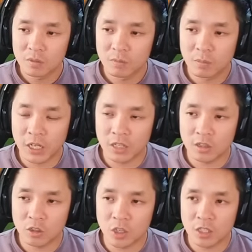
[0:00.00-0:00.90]
But
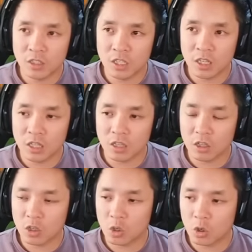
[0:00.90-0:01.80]
you can see that the
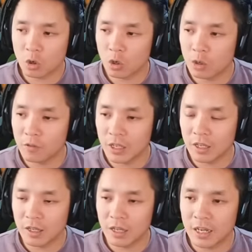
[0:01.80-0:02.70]
curve that
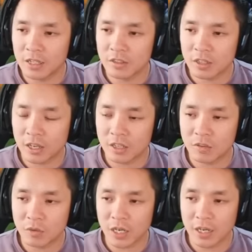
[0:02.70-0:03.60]
Lance has
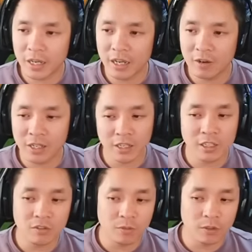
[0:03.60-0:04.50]
right now, at
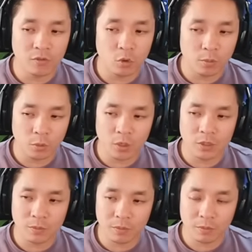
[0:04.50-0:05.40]
least from the viewer
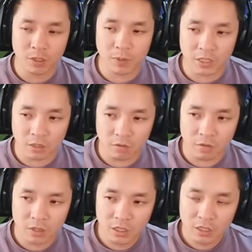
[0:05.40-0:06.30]
points perspective,